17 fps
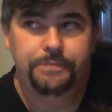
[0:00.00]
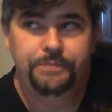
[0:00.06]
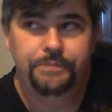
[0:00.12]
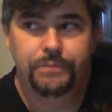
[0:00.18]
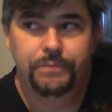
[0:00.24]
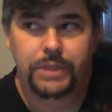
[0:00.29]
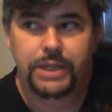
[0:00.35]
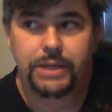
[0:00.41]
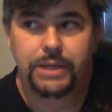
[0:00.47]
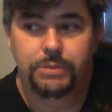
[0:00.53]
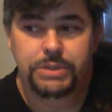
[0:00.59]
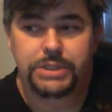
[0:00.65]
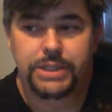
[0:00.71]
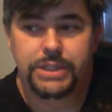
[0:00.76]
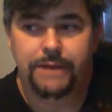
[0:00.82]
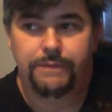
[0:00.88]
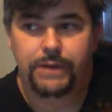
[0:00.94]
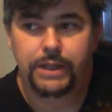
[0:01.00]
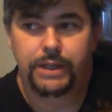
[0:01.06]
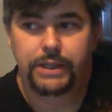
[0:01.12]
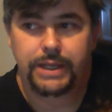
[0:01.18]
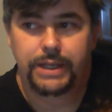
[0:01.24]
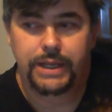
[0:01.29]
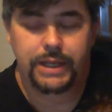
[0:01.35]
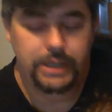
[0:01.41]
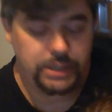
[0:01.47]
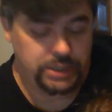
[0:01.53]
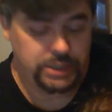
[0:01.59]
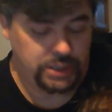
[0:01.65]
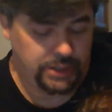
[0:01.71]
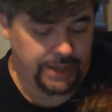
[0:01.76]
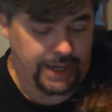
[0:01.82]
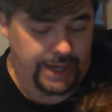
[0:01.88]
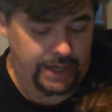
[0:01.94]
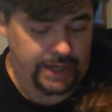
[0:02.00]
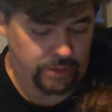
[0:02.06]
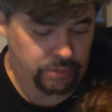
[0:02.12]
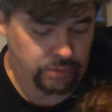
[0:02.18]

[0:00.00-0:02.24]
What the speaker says: He was definitely into that.